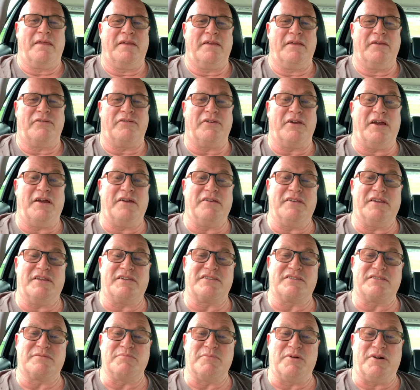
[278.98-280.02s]
So
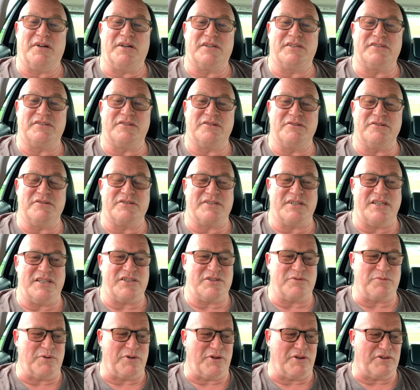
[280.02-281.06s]
that's my 2
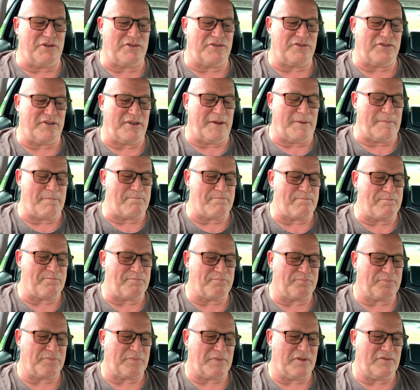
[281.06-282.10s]
cents worth
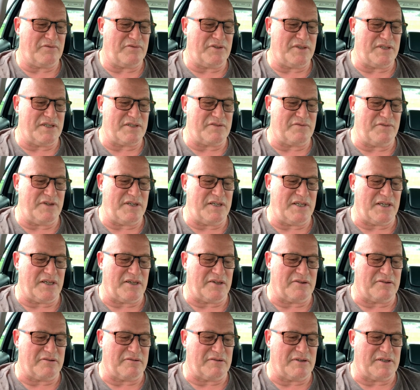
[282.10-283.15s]
for this
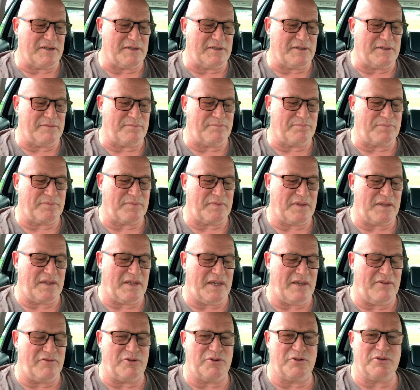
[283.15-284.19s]
video.
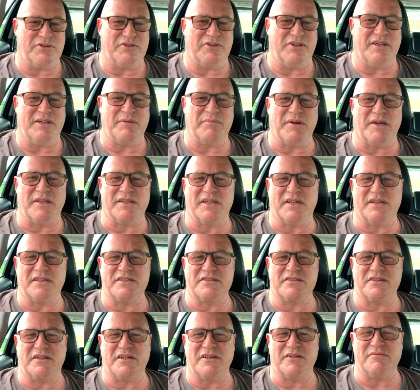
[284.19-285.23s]
Have a good think about that,
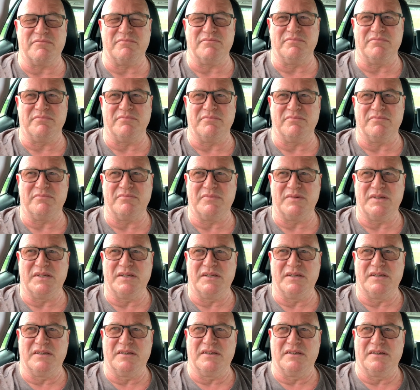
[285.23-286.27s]
because I
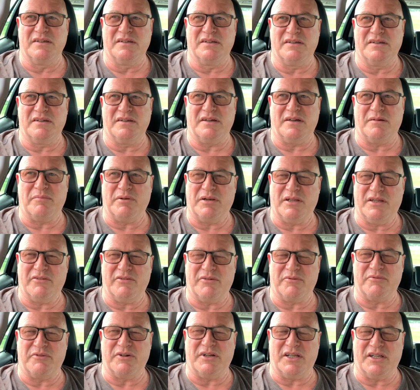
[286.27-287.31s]
believe
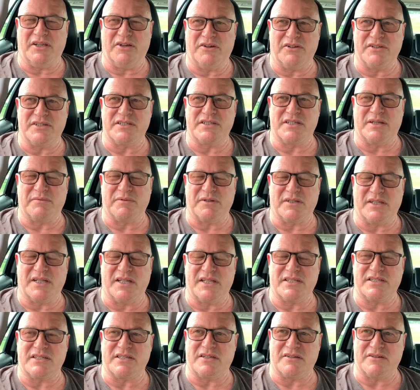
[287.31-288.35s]
I'm really onto something.
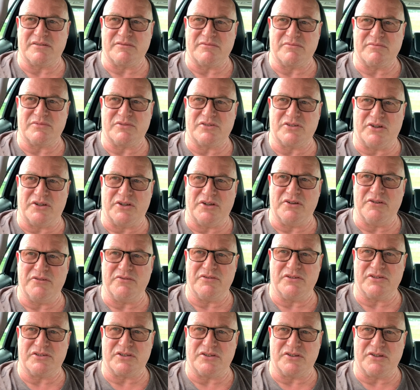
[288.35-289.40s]
That so
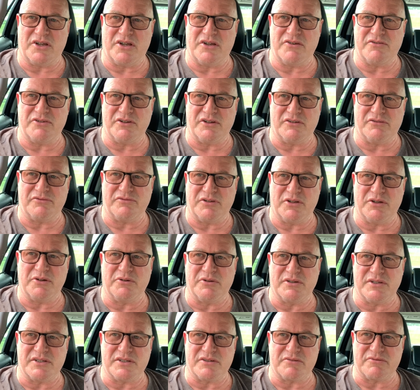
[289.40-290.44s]
synovial
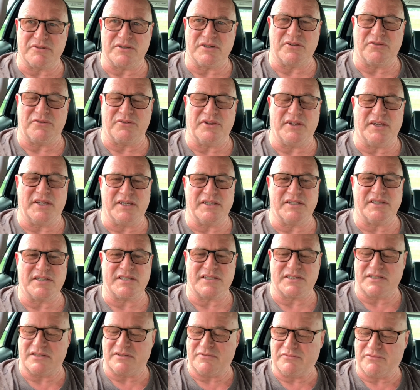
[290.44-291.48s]
fluid is a real thing. That's
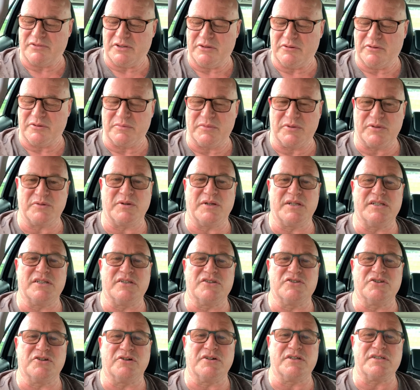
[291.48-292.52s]
the fluid between your
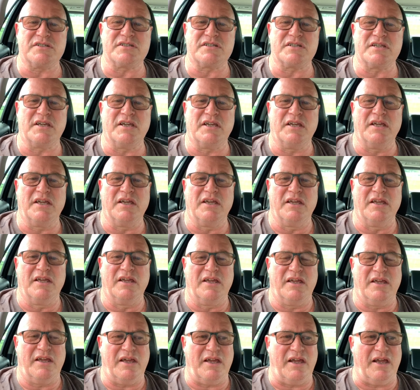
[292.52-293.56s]
joints,
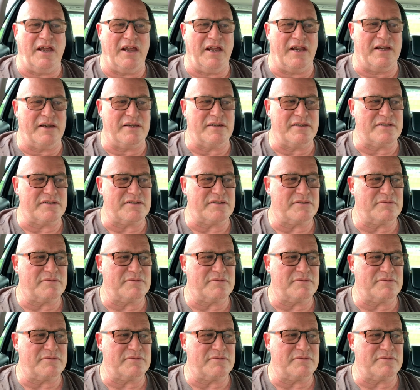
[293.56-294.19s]
and